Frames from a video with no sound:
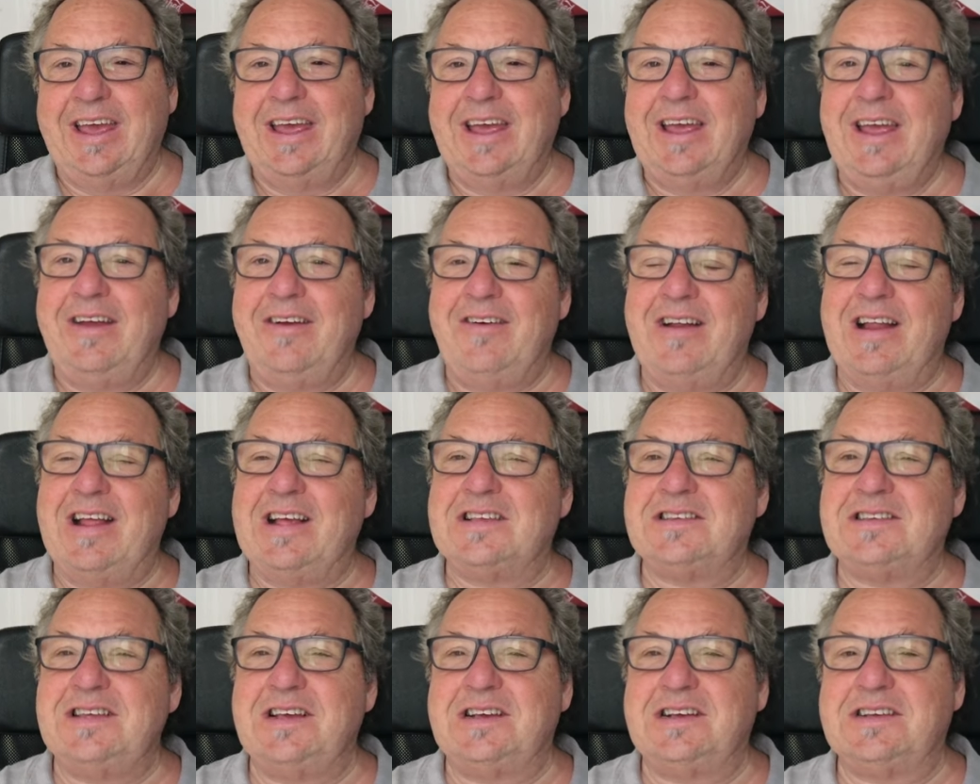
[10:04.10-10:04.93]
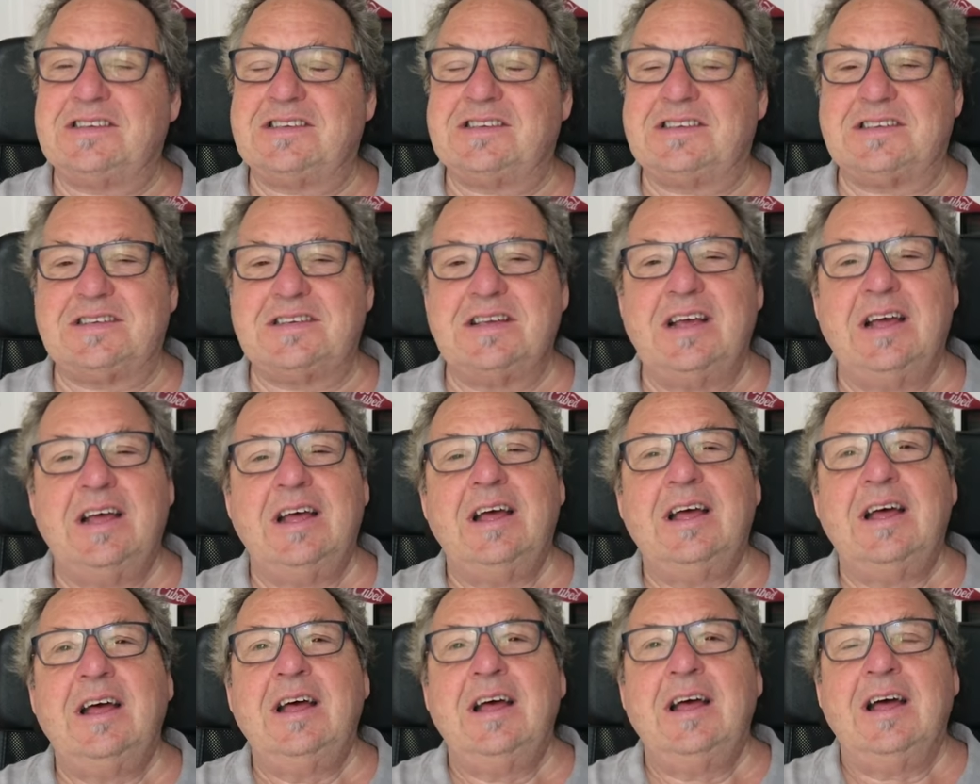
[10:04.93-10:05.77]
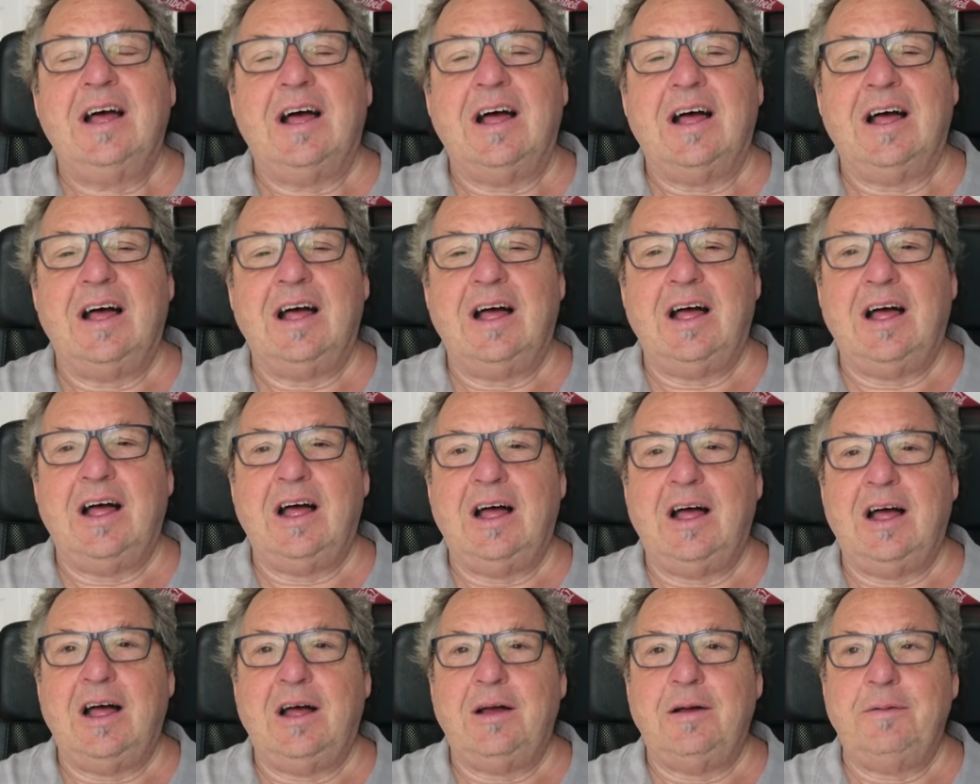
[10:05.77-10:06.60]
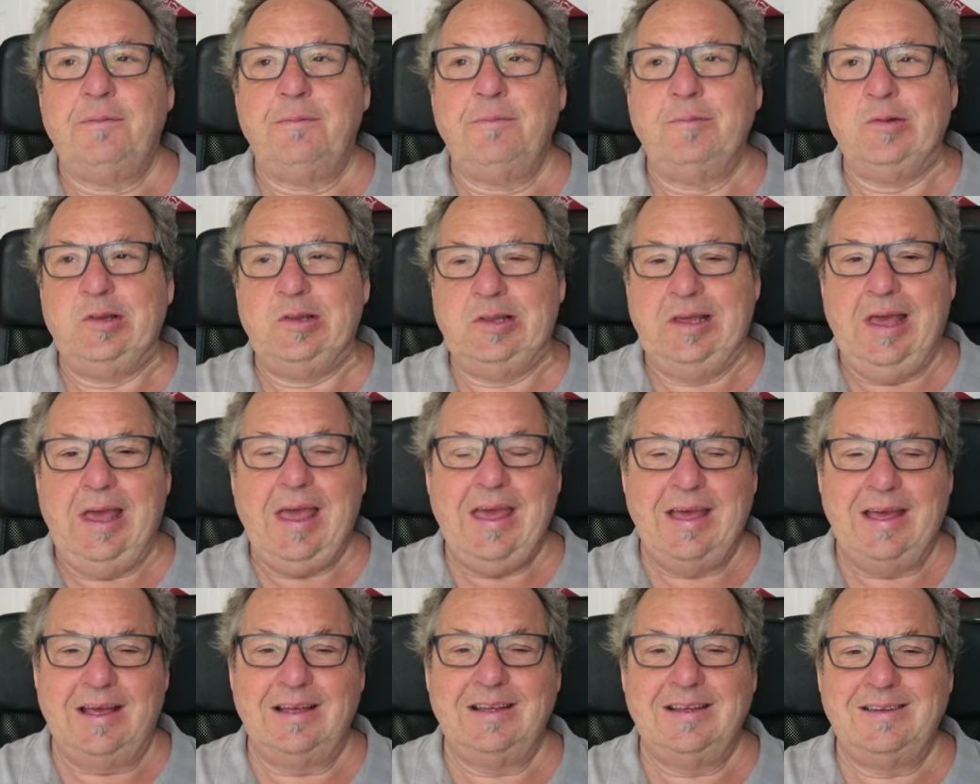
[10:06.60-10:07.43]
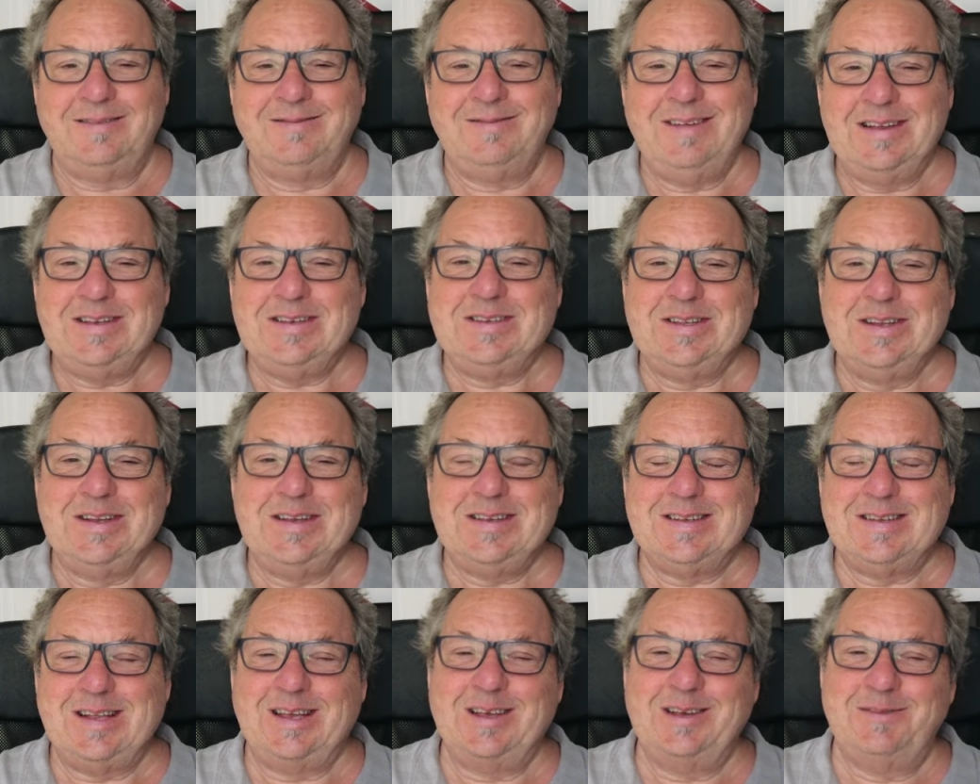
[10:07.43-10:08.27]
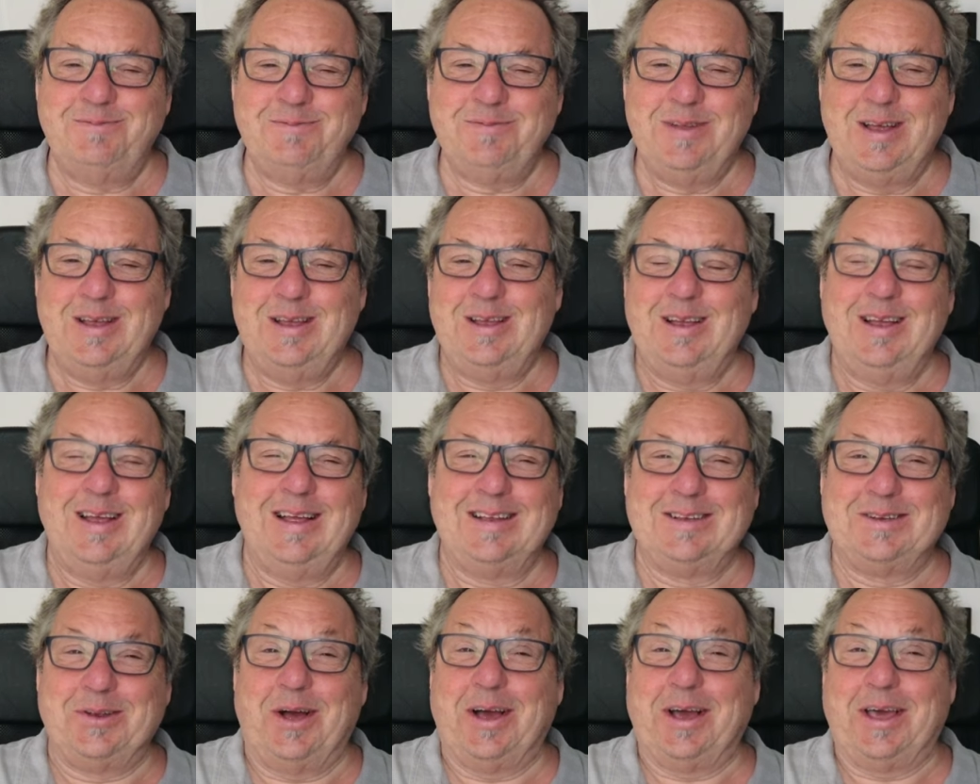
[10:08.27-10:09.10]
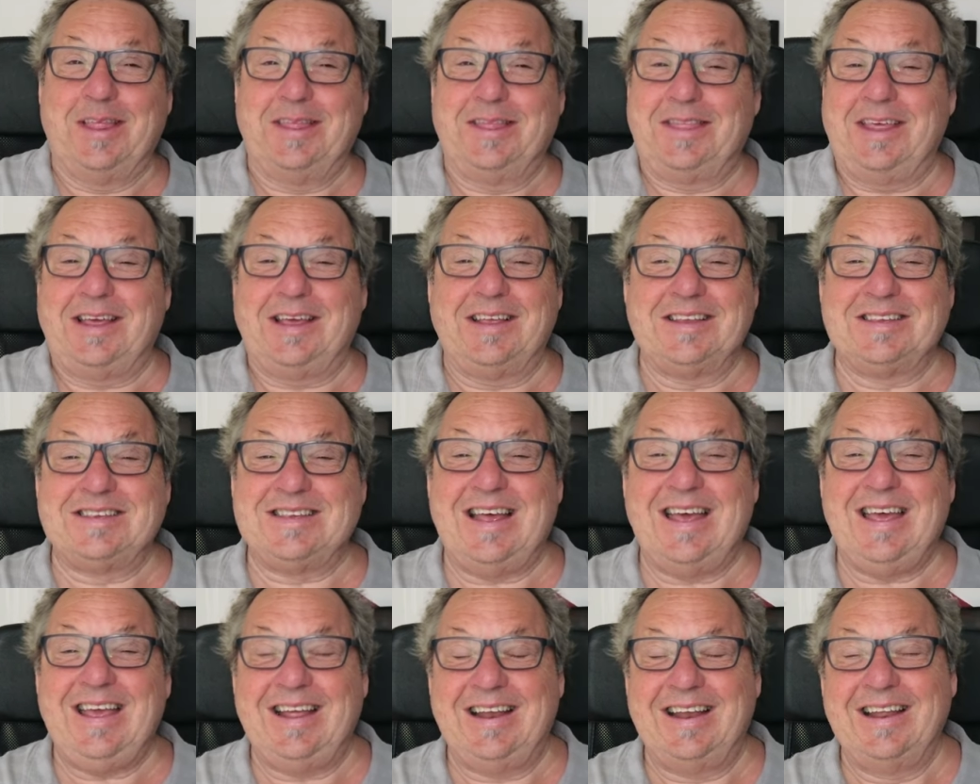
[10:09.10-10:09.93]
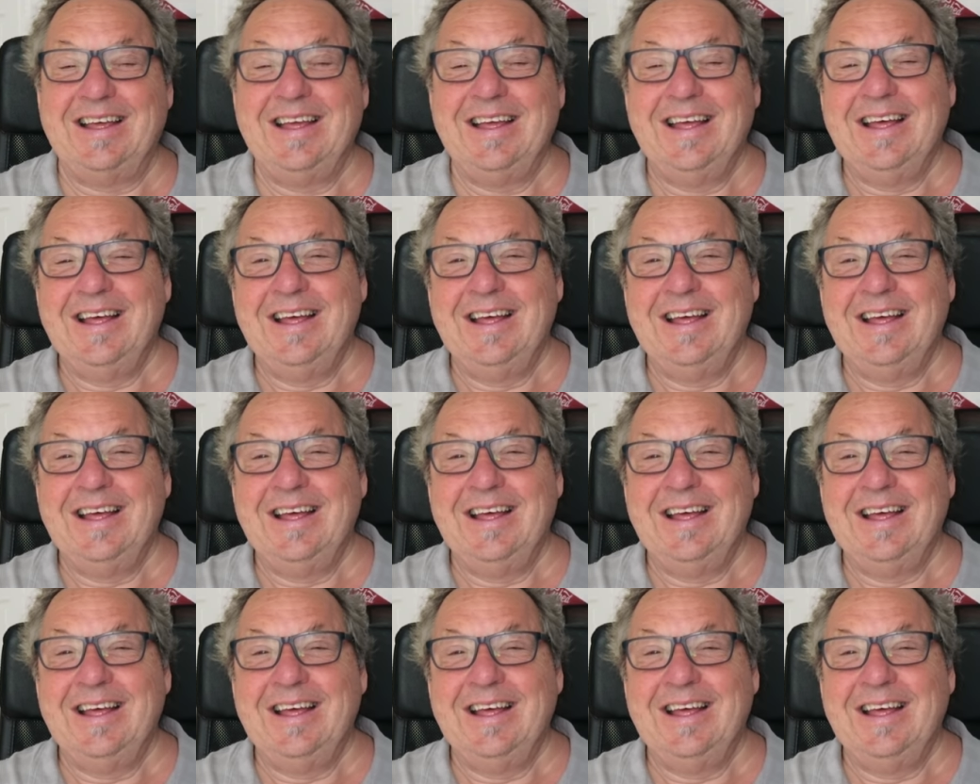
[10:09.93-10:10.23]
Here in Essex, yeah, it's Thursday. That's what I think of saying.